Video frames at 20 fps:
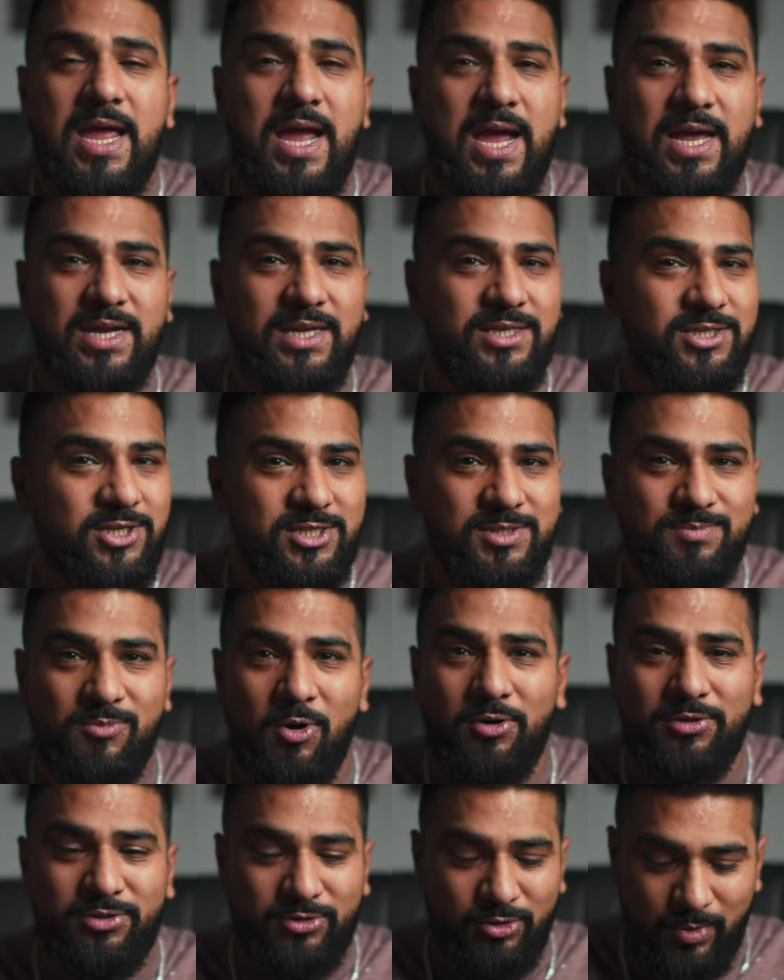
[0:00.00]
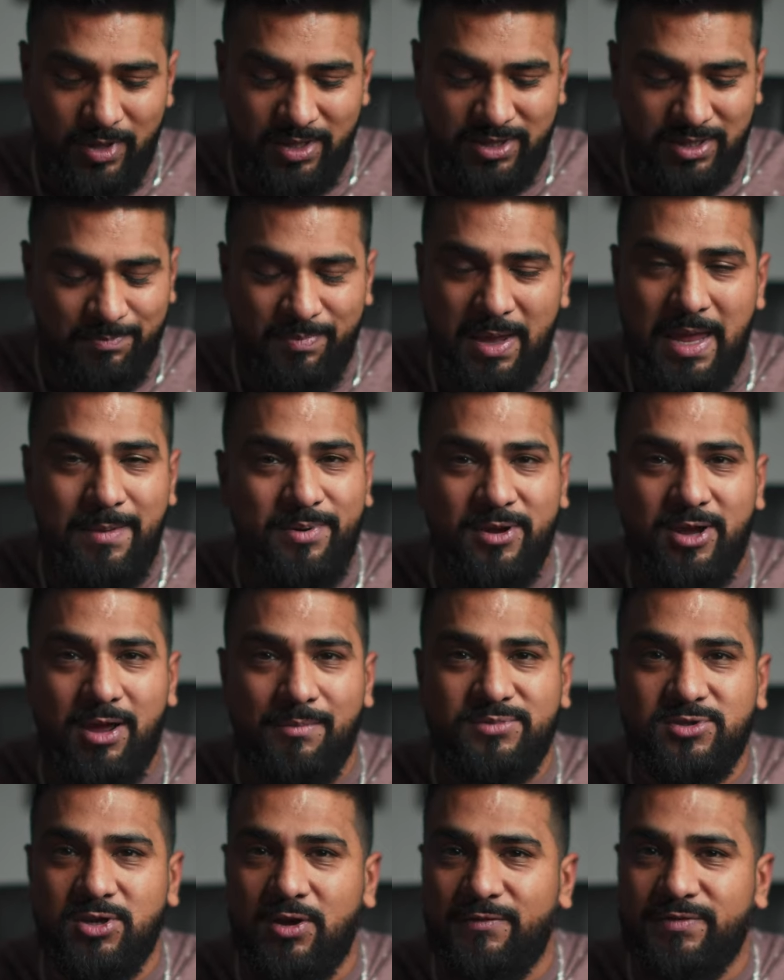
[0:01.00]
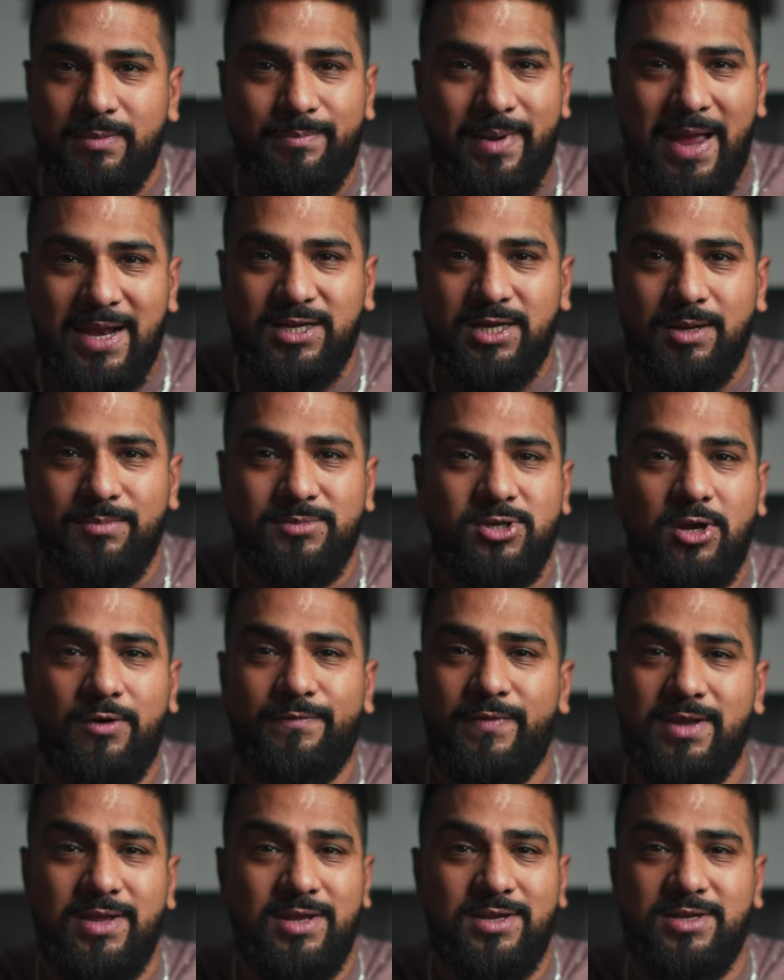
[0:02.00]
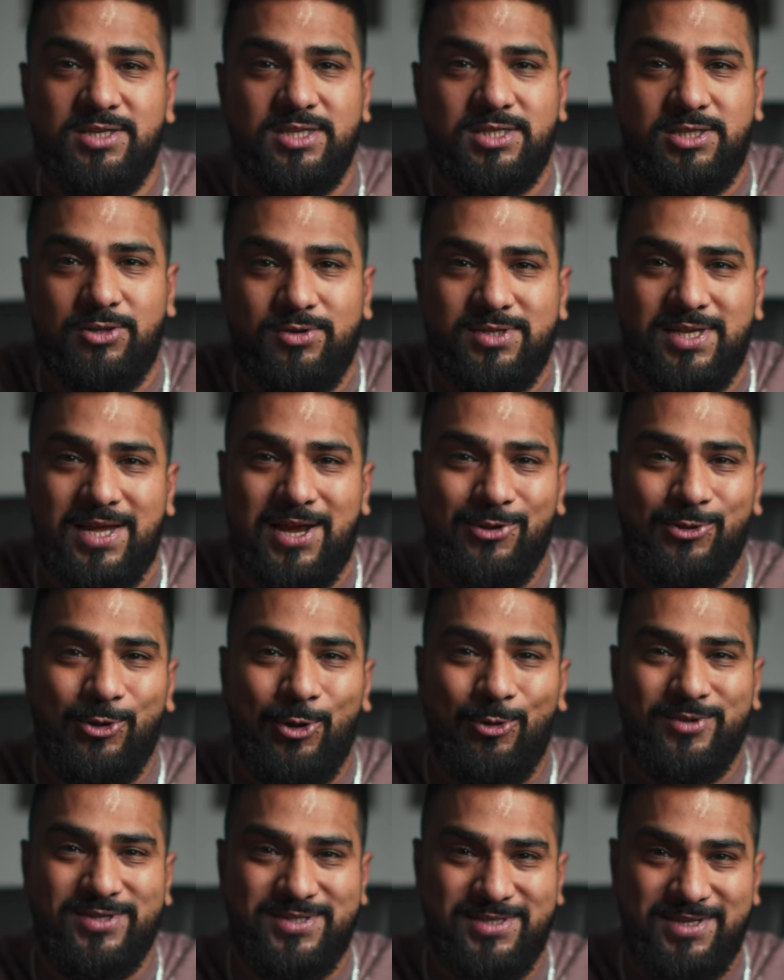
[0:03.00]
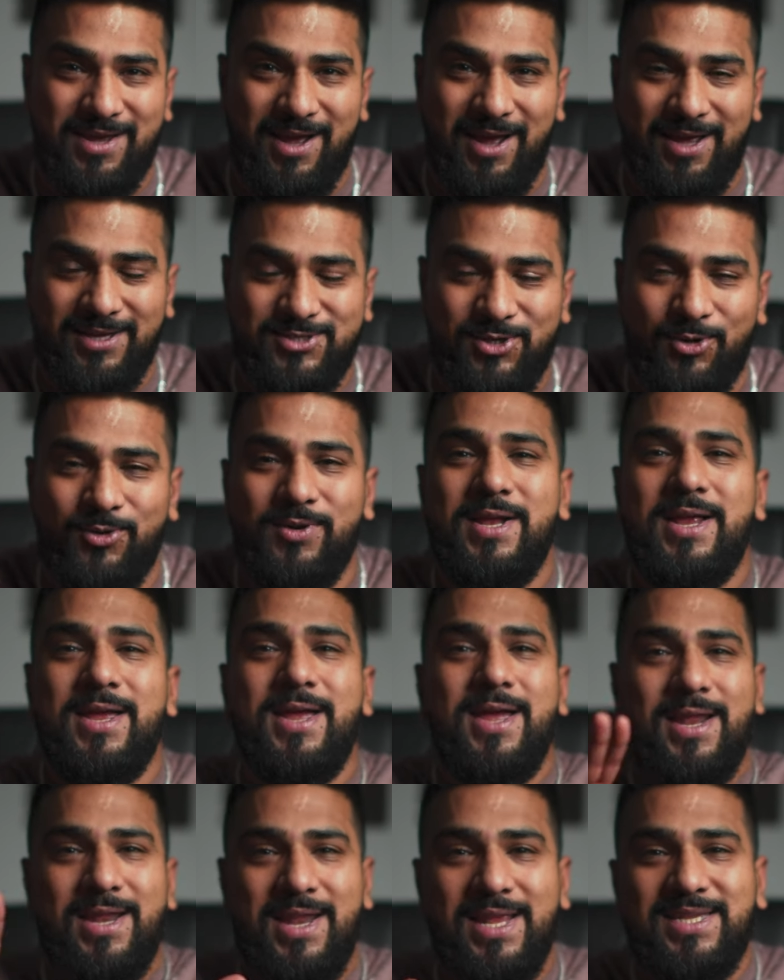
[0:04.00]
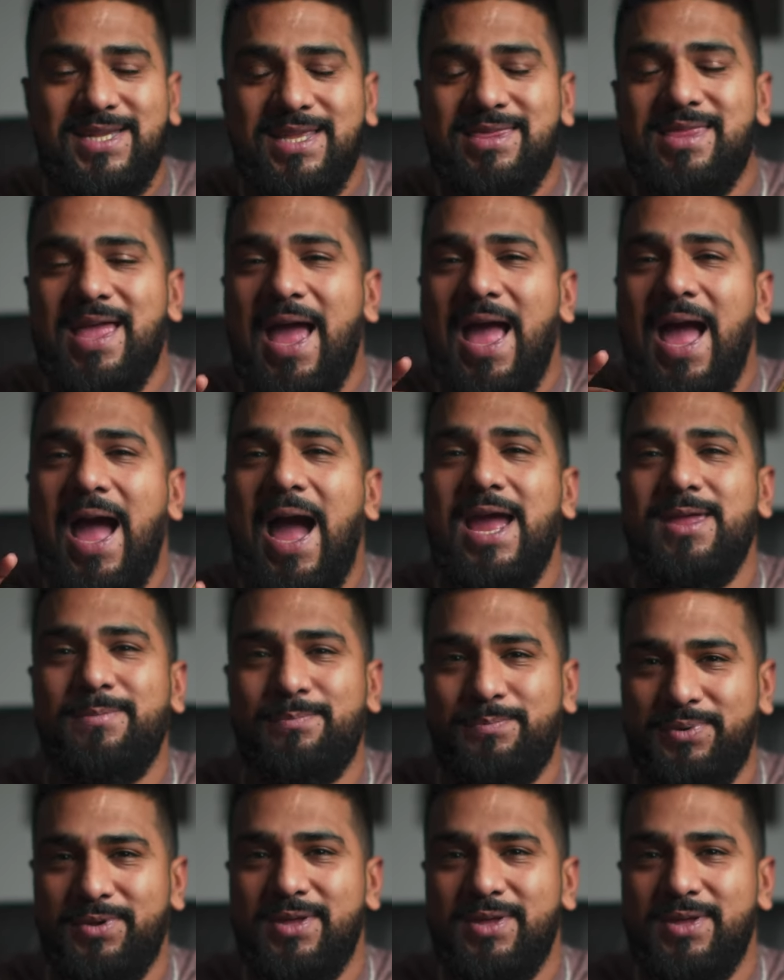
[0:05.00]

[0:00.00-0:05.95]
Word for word: and as you smoke through it the paper comes off the band comes off and then it just looks like a normal cigar so let's get that hype